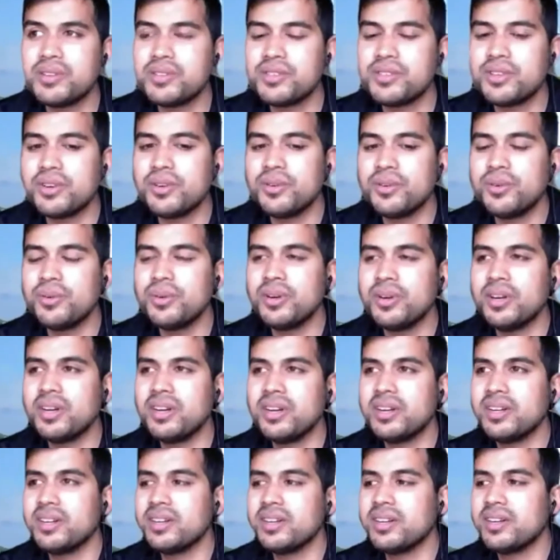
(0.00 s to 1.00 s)

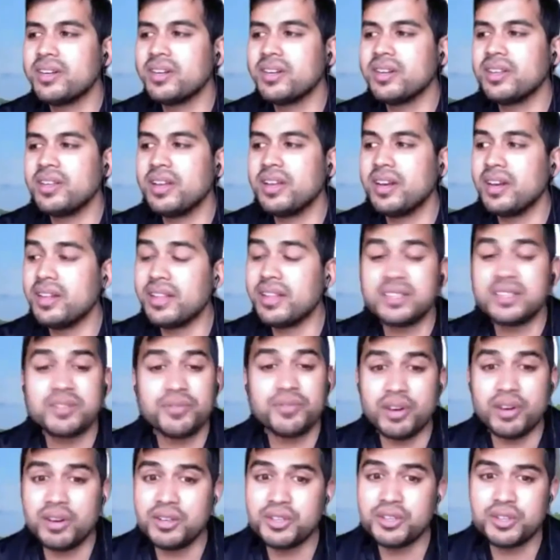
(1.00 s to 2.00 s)
so yeah, that's
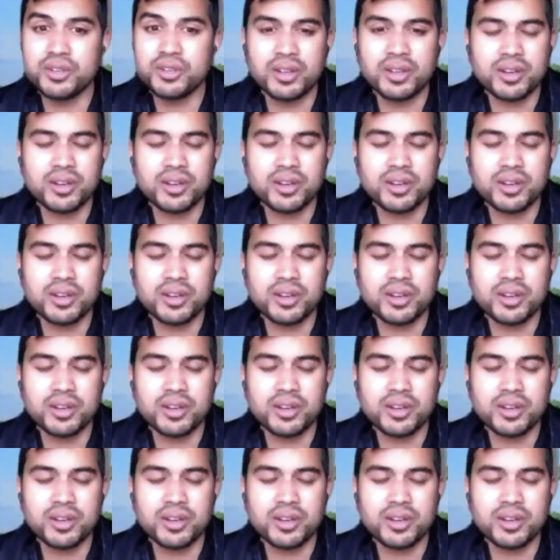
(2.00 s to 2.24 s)
very true. Like